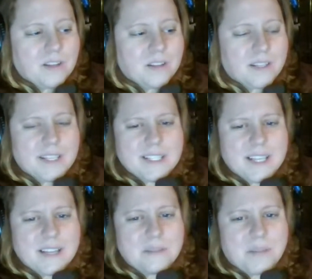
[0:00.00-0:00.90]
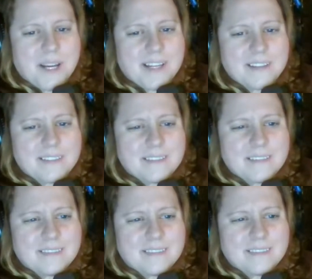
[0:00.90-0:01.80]
Like I said, my
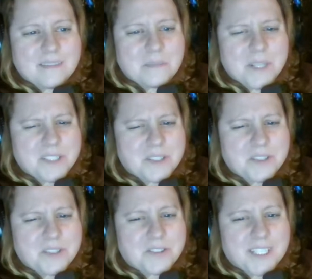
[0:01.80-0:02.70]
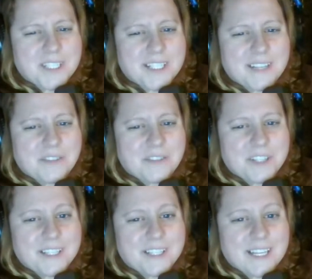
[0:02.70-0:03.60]
surgery and
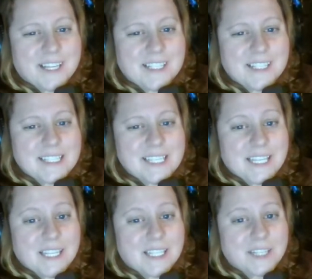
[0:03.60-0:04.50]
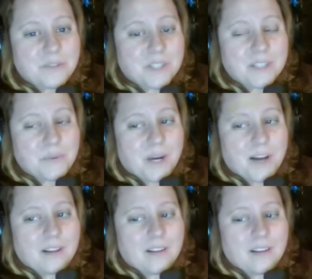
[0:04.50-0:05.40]
everything like that is healing really
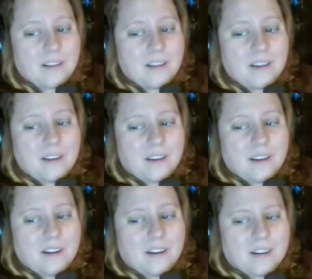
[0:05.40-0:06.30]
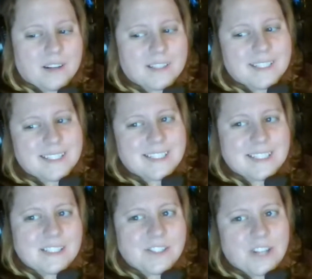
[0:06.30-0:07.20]
well, or at least
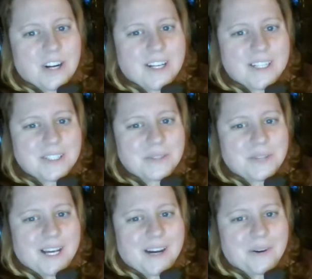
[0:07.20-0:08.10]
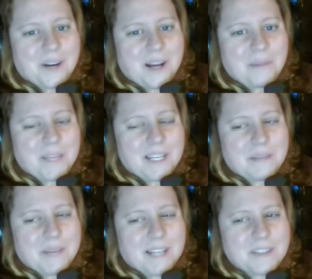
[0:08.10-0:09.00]
it's starting to now. I'm
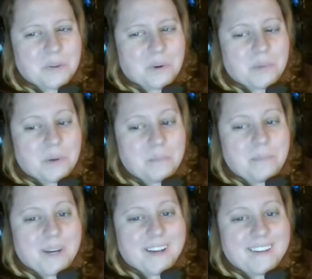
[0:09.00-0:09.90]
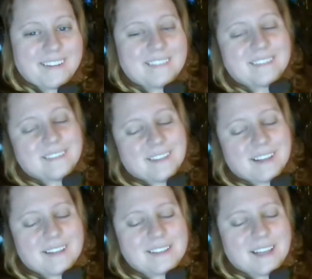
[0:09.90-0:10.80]
getting back to normal, but
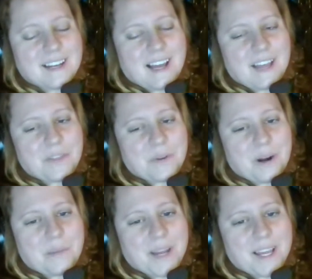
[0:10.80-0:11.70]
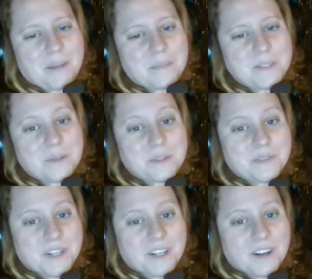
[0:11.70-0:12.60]
like I said, I threw out my hip, so it's
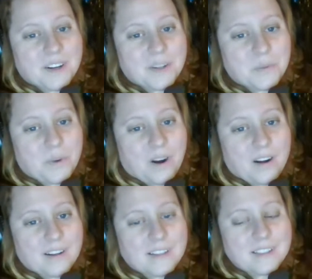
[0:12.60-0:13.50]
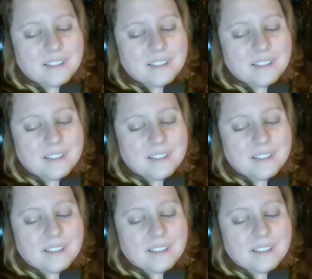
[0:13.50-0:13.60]
very hard to walk.